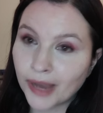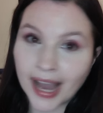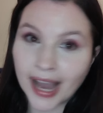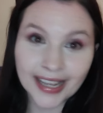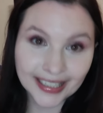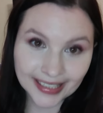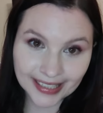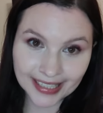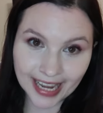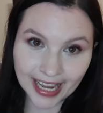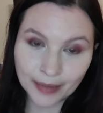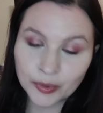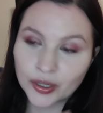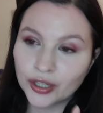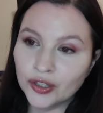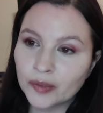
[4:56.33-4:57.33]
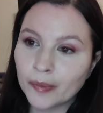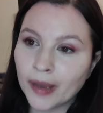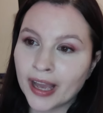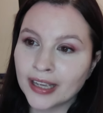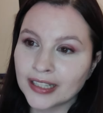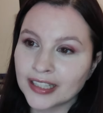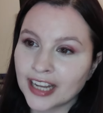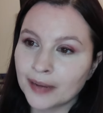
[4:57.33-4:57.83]
bias tape. So I use
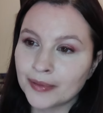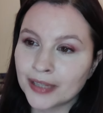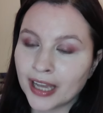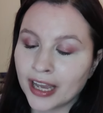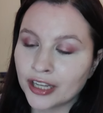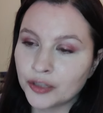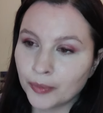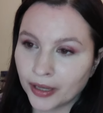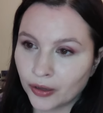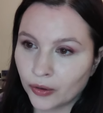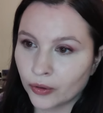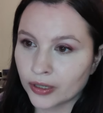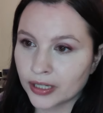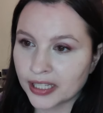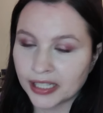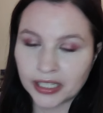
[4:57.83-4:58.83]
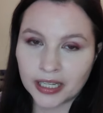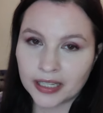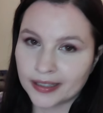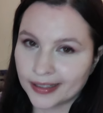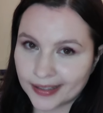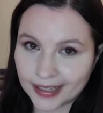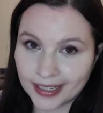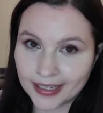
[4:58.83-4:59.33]
bias tape to edge my corset
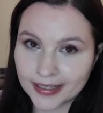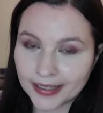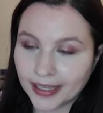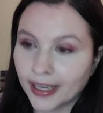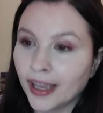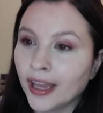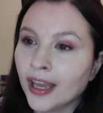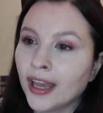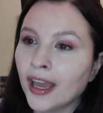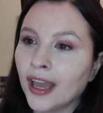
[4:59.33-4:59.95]
because it's easy.